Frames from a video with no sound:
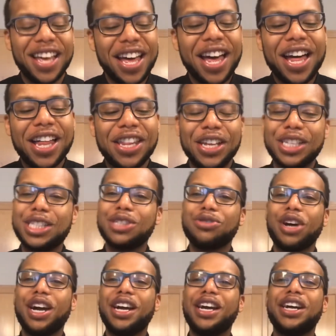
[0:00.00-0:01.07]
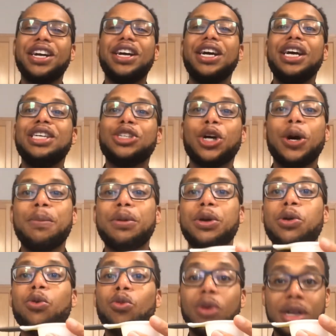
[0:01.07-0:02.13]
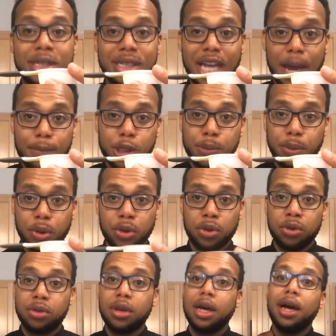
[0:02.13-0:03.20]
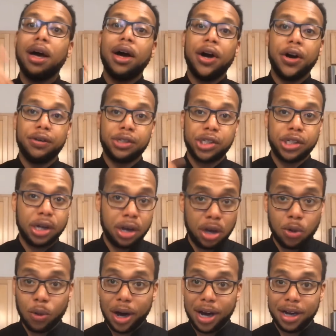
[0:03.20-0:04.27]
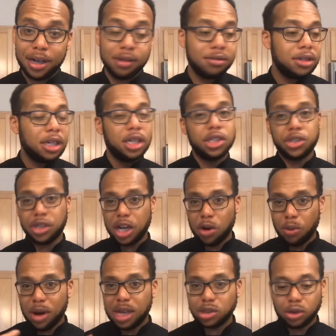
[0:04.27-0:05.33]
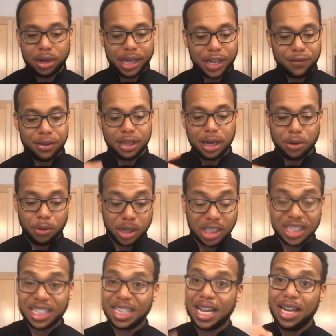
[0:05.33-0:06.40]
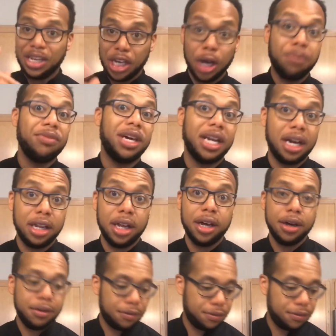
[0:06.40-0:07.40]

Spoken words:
This is right here. It's going to be 1 tablespoon of sherry wine. Sherry wine is going to give it that richness and that depth that I love.